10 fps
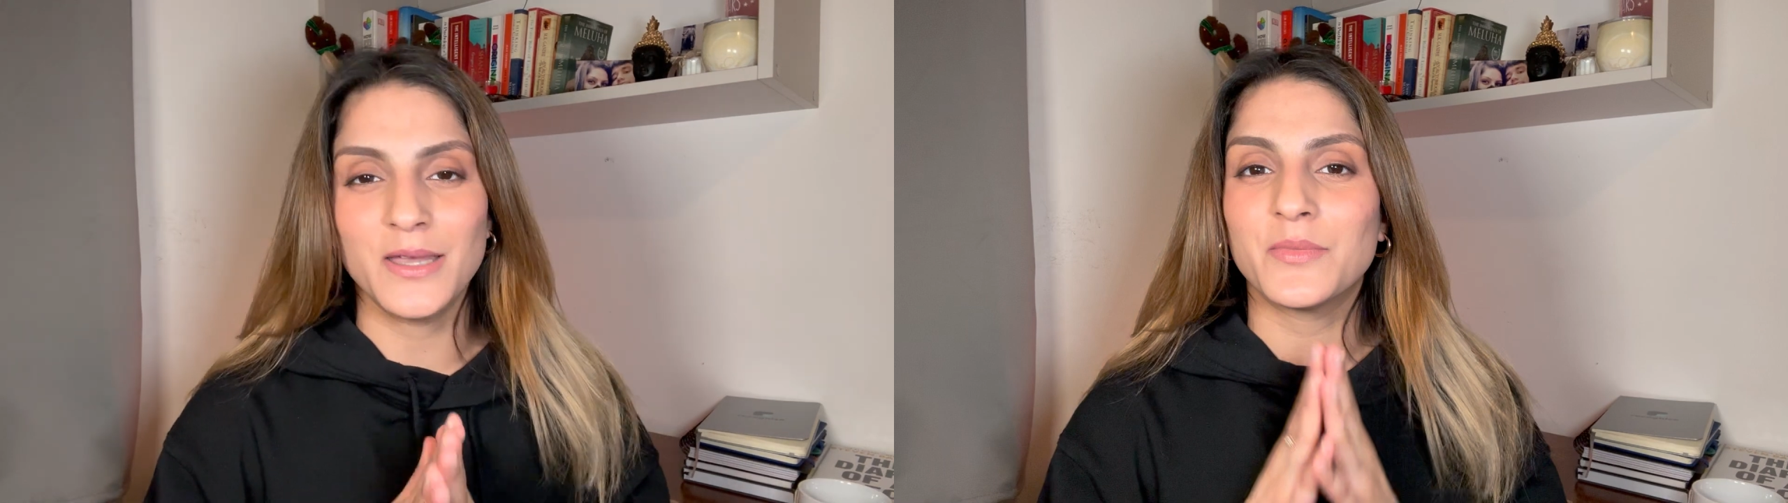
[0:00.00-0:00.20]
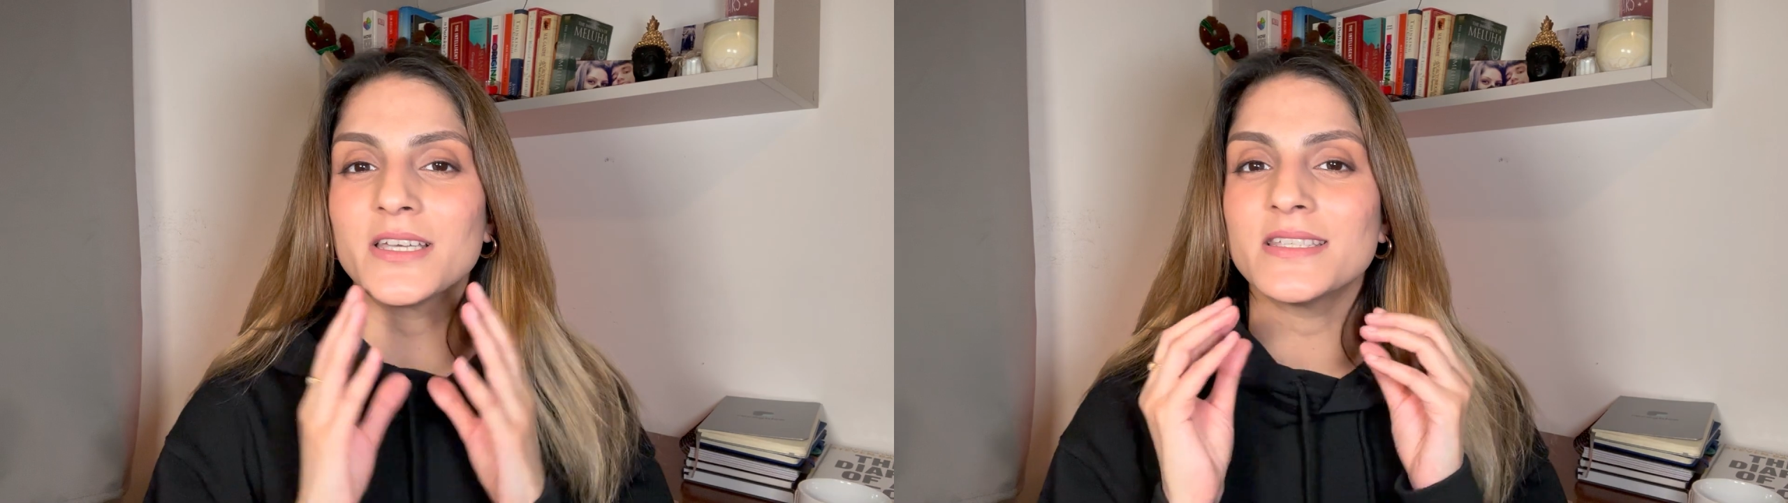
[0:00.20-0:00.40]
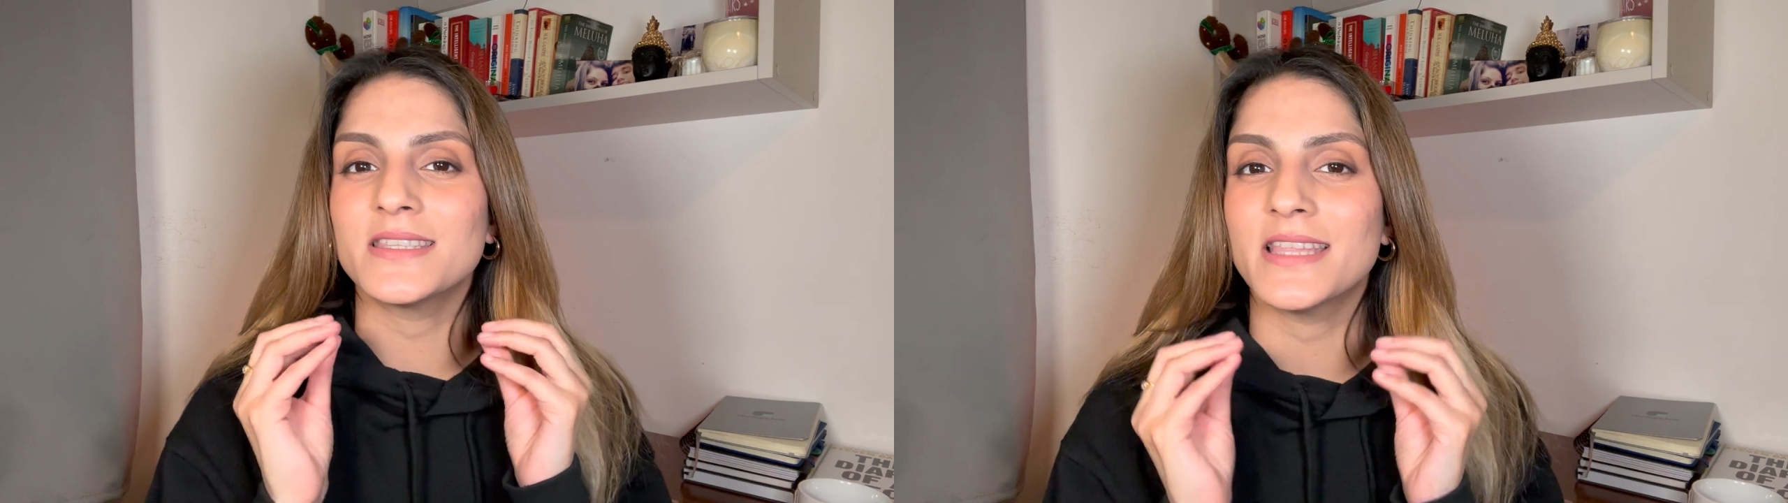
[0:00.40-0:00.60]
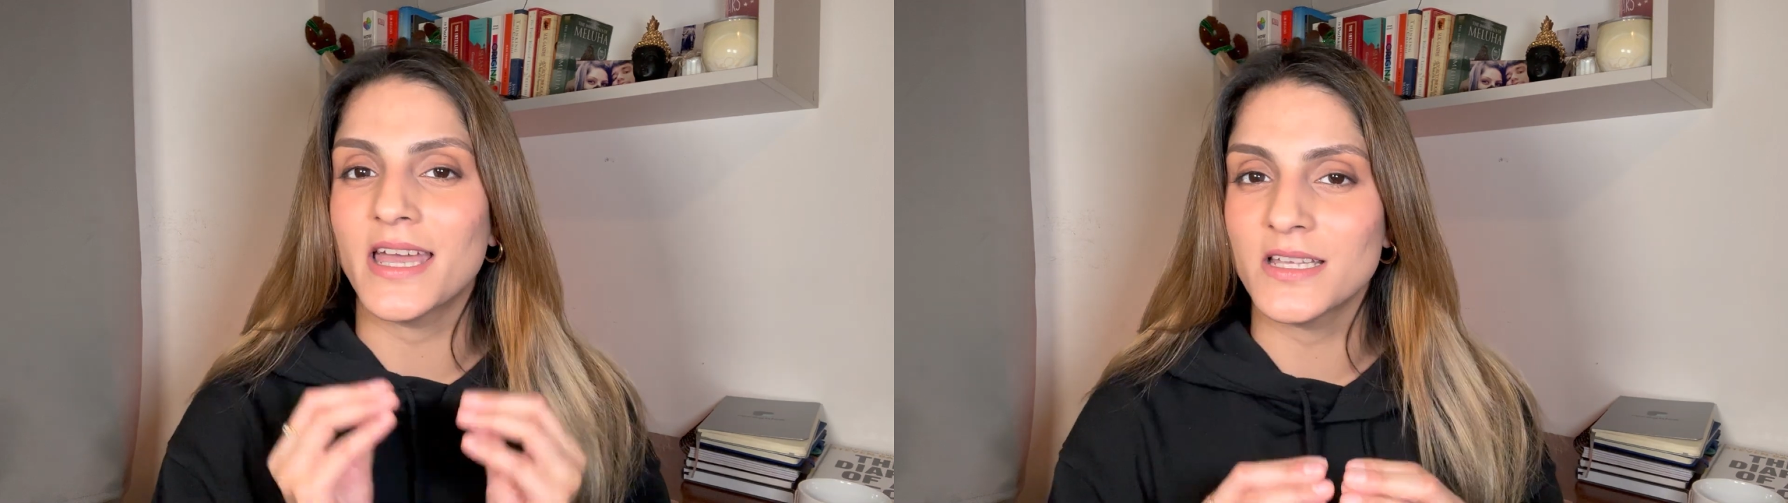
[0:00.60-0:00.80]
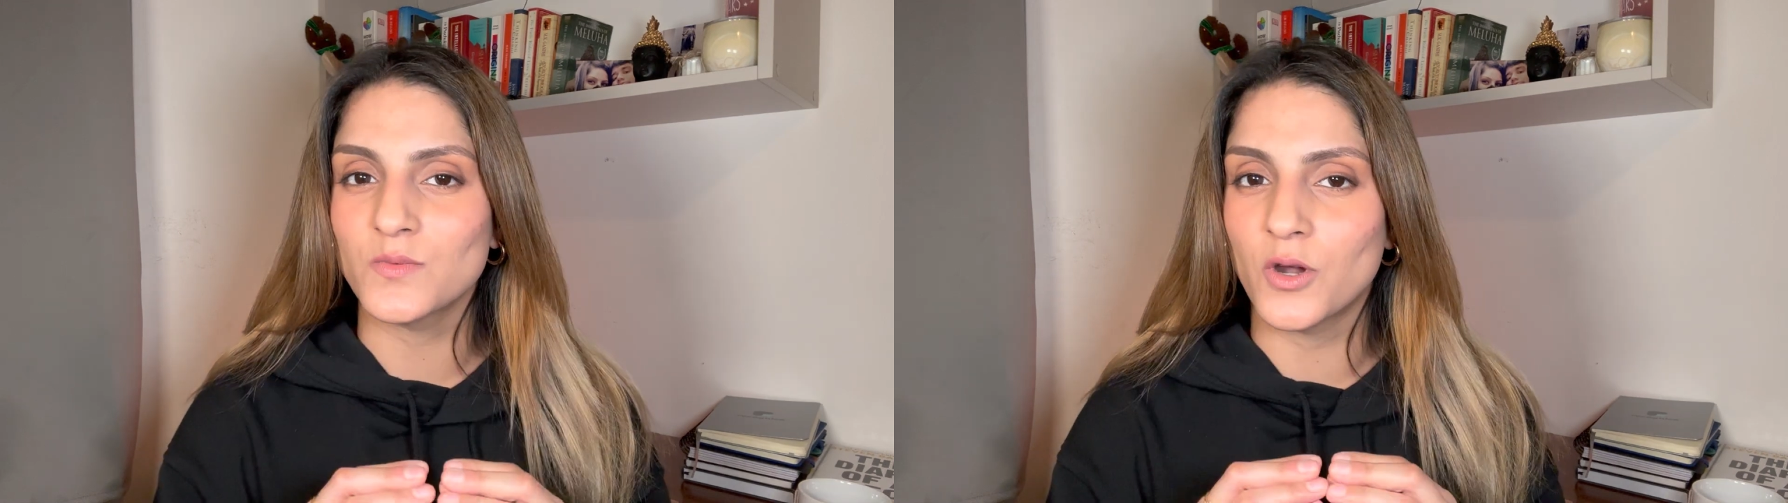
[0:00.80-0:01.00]
because that
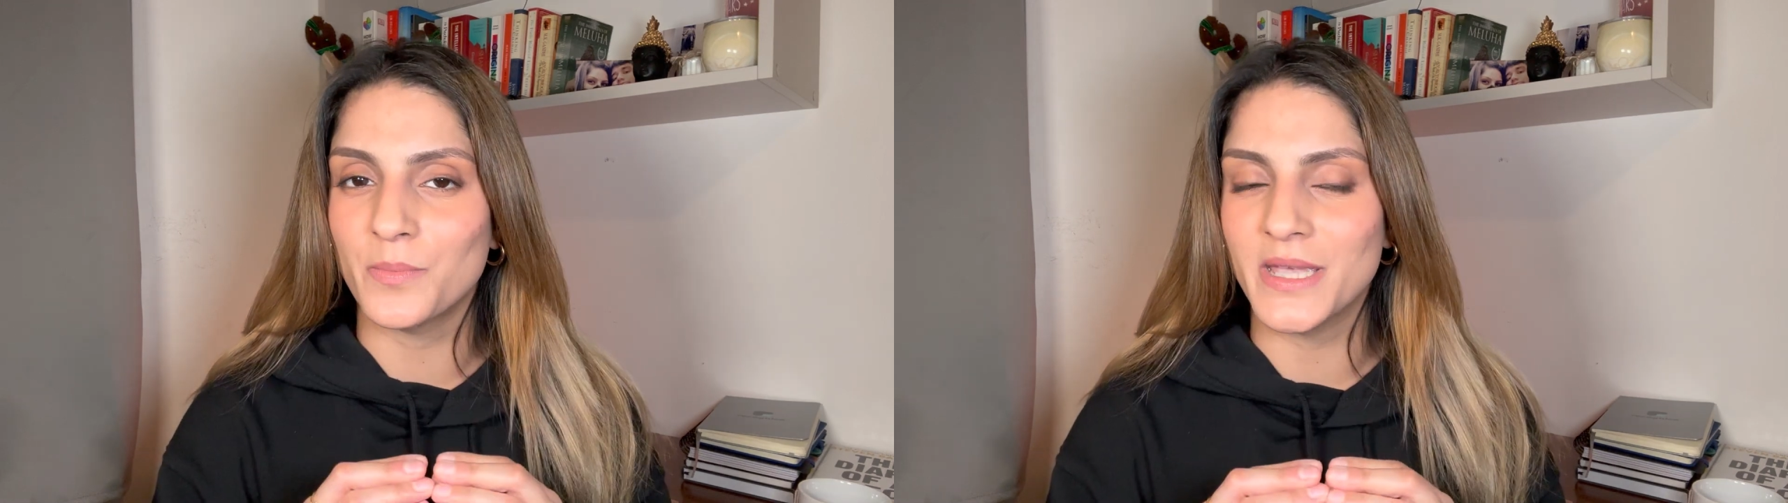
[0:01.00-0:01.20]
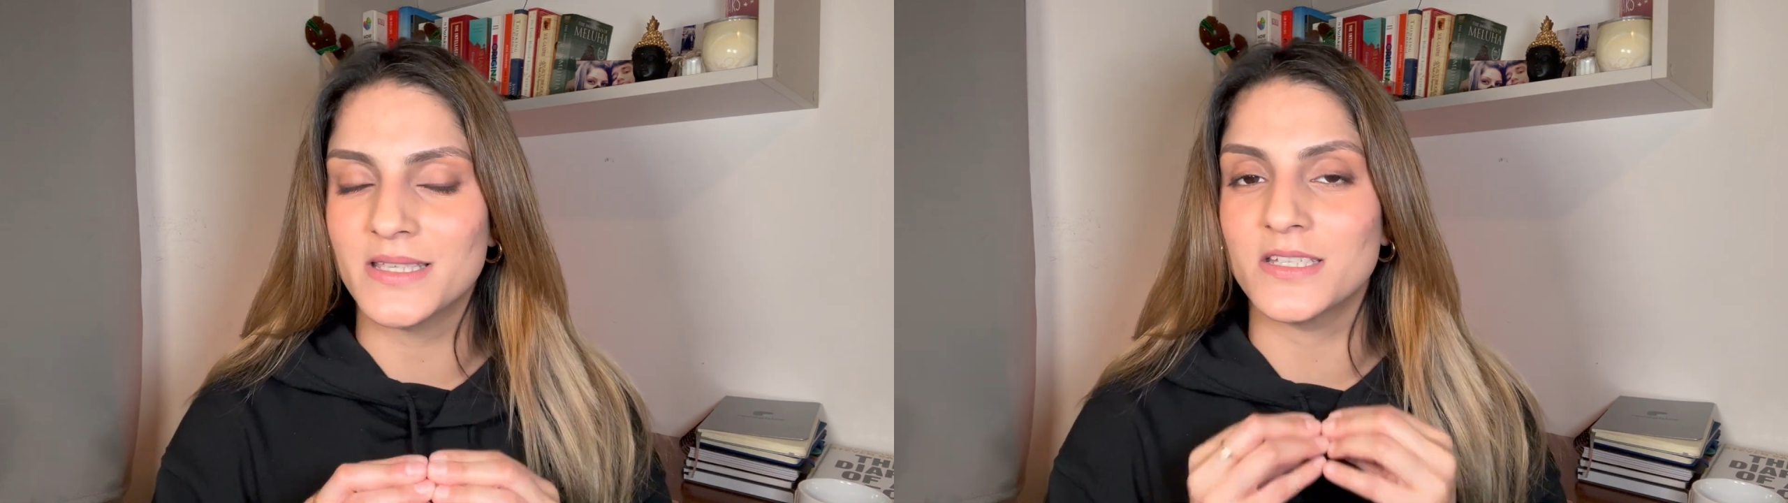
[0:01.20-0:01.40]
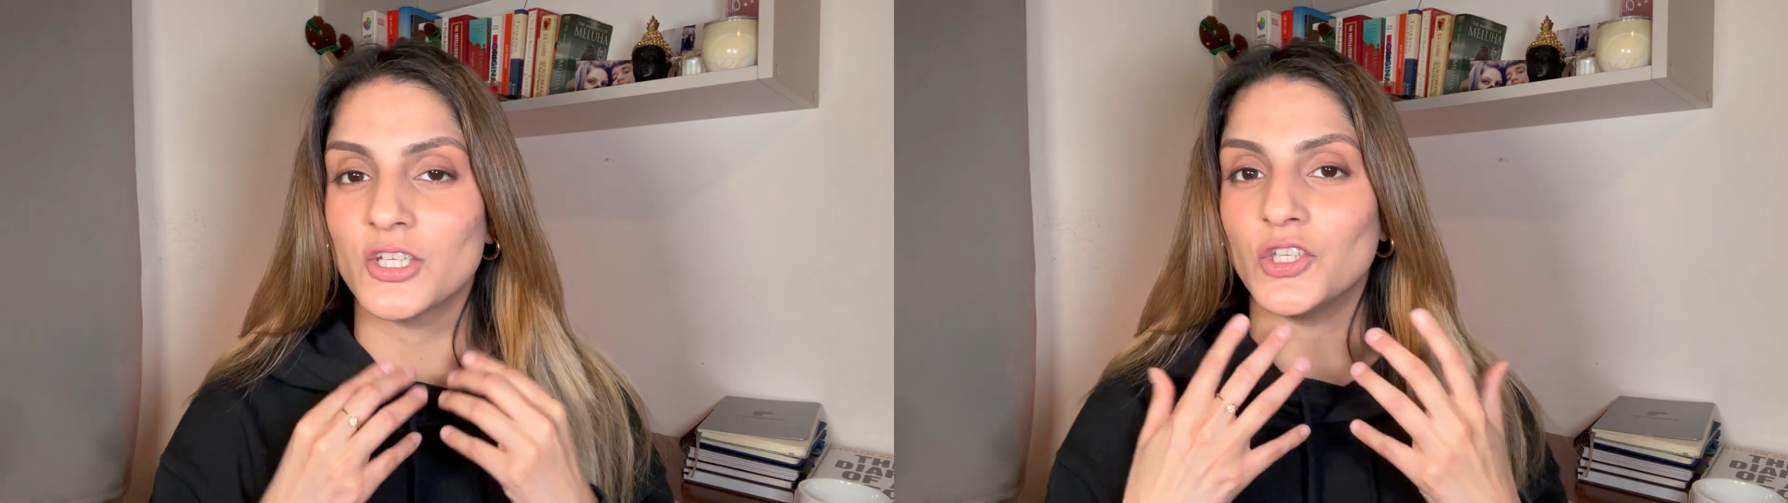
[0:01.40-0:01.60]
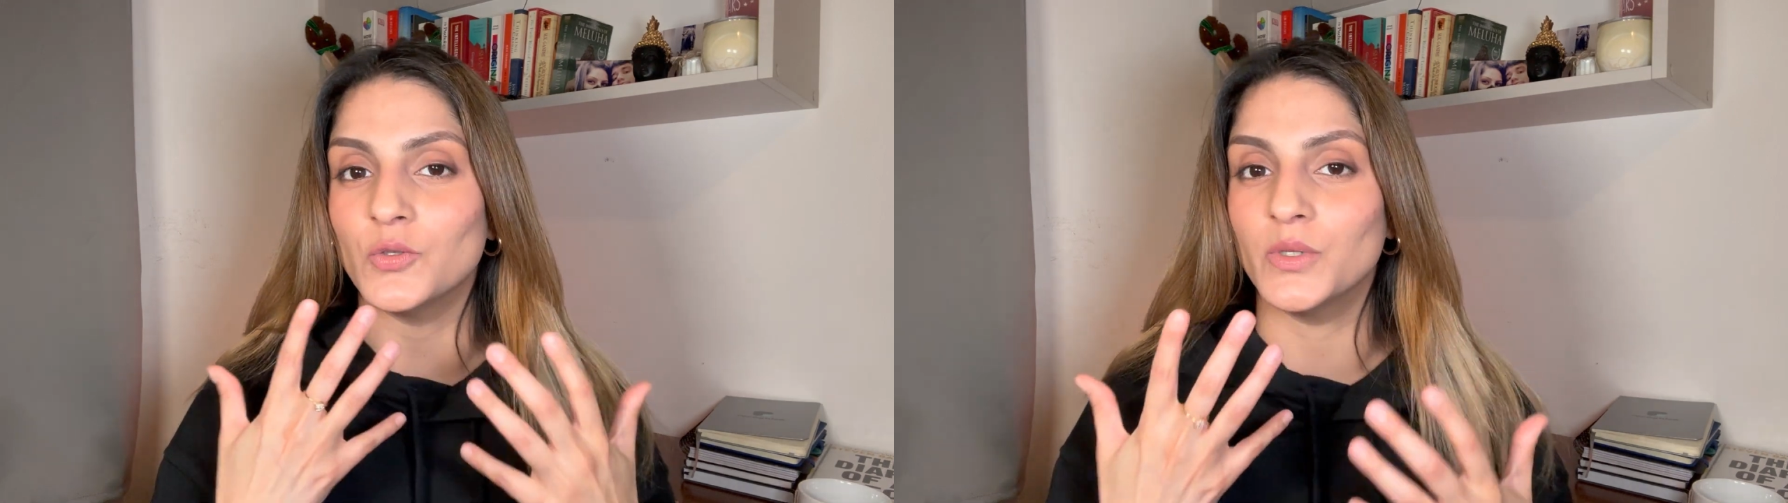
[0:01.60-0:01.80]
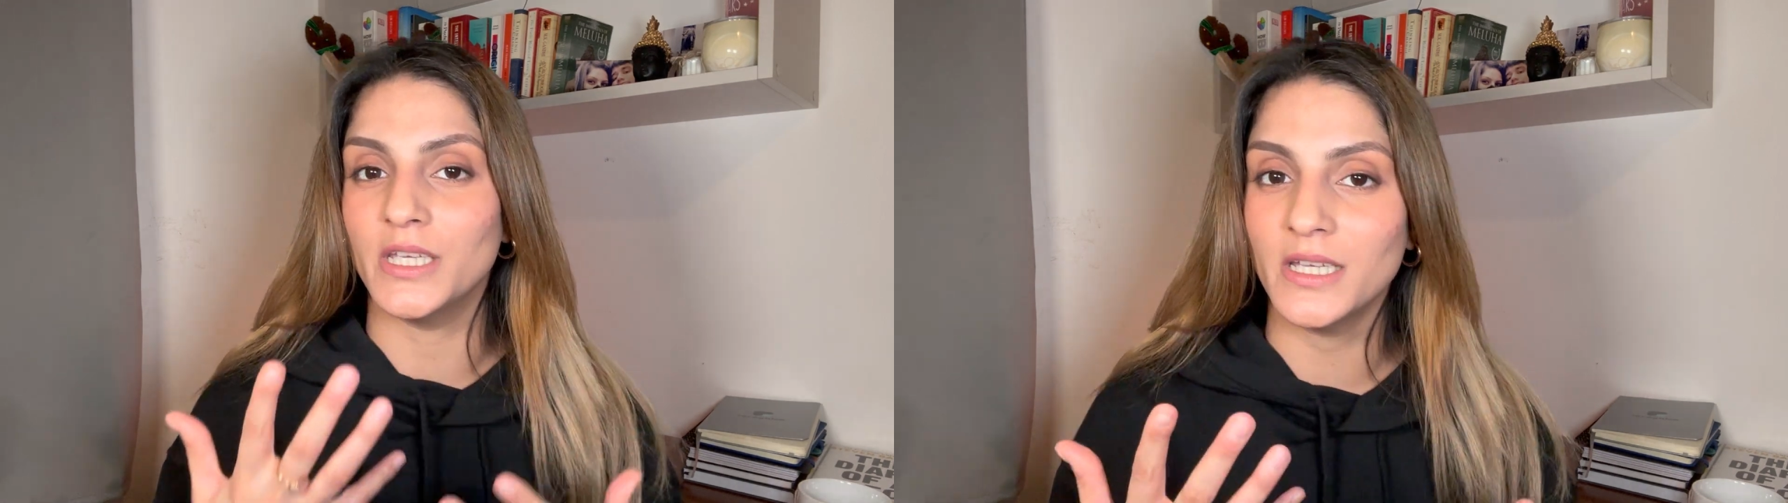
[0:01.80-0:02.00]
is what makes it
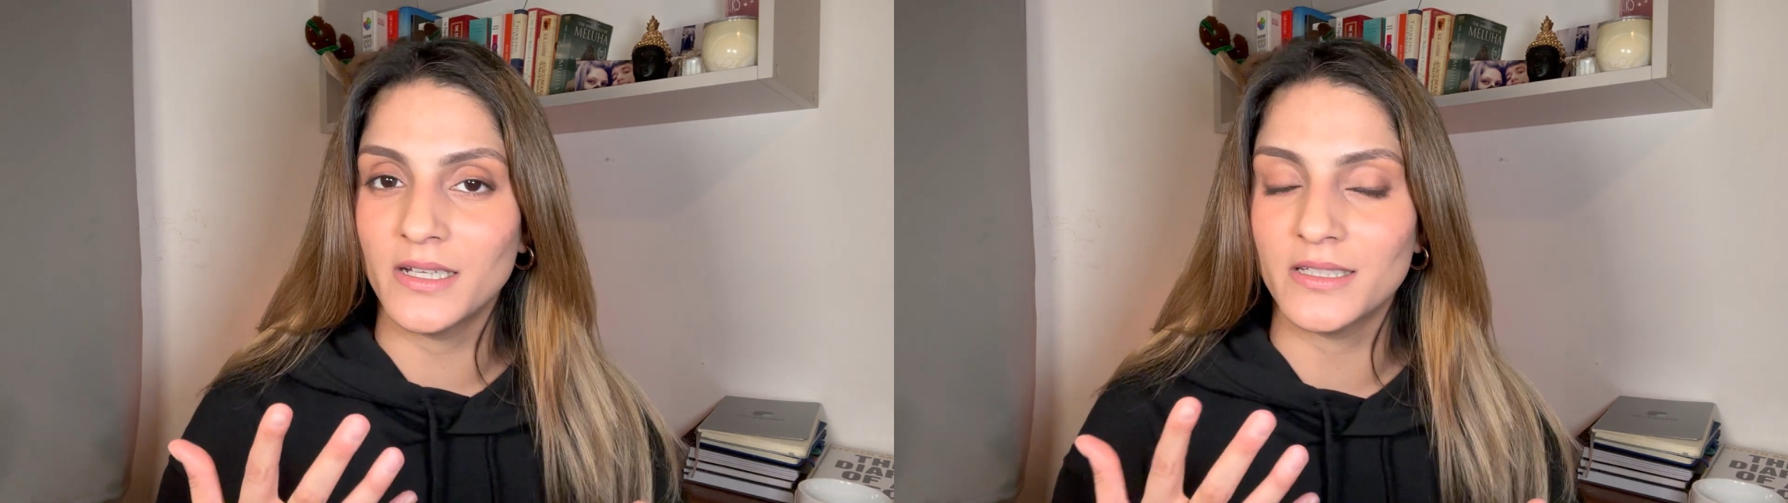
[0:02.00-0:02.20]
unique,